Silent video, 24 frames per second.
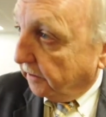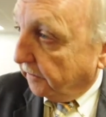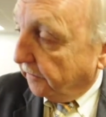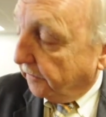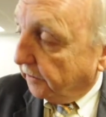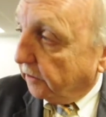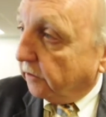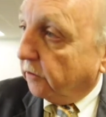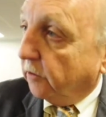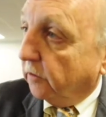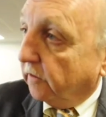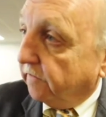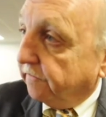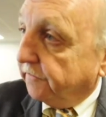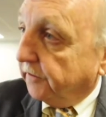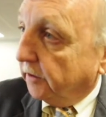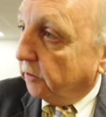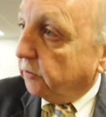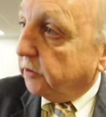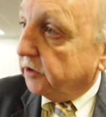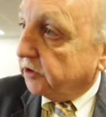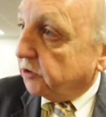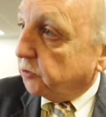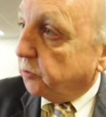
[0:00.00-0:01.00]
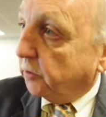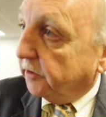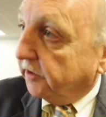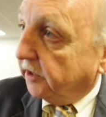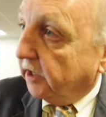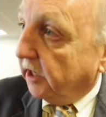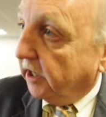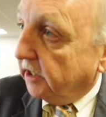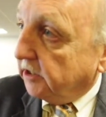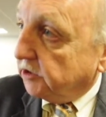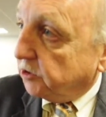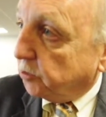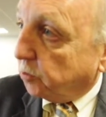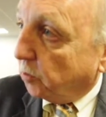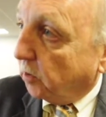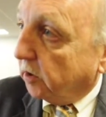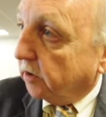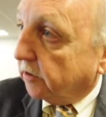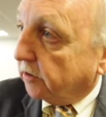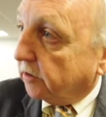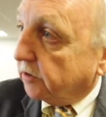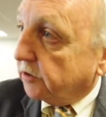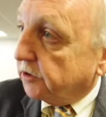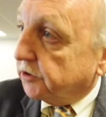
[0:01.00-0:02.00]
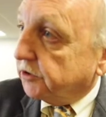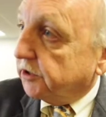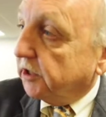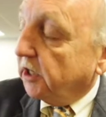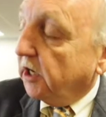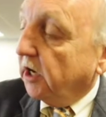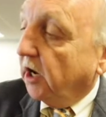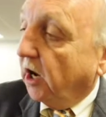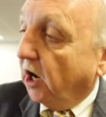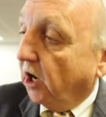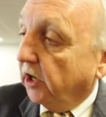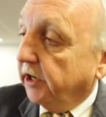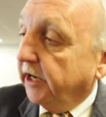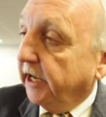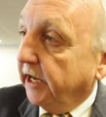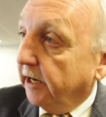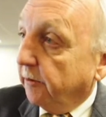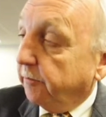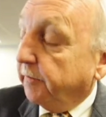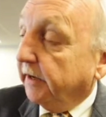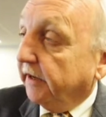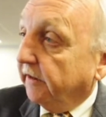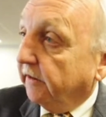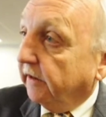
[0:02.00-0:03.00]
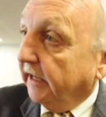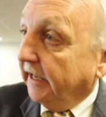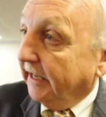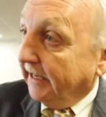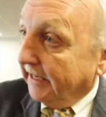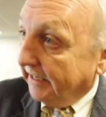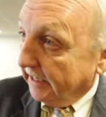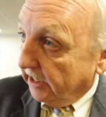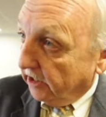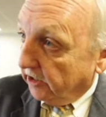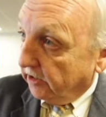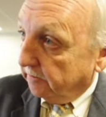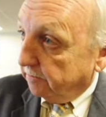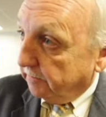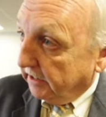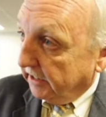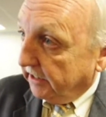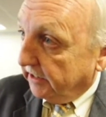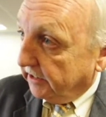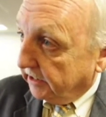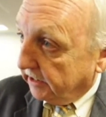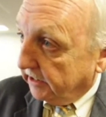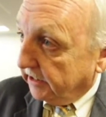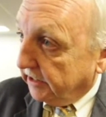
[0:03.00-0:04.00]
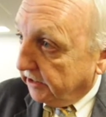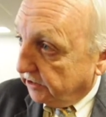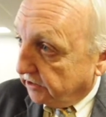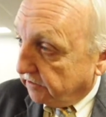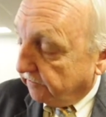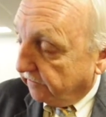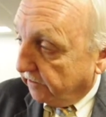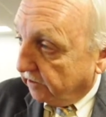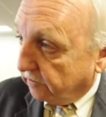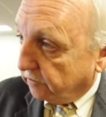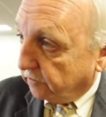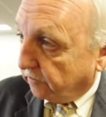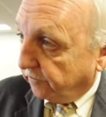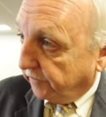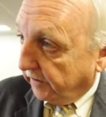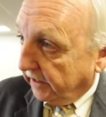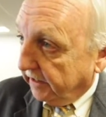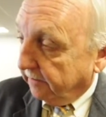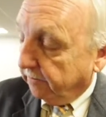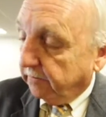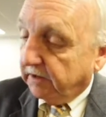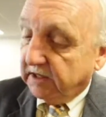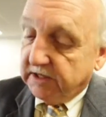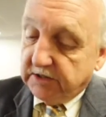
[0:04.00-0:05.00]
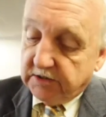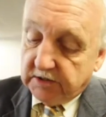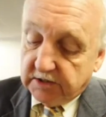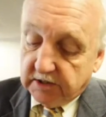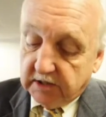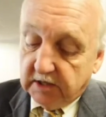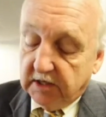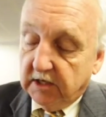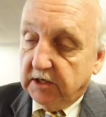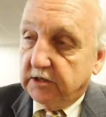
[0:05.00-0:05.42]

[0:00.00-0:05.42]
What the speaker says: They're going to focus with caseworkers on helping any unmet needs of those families.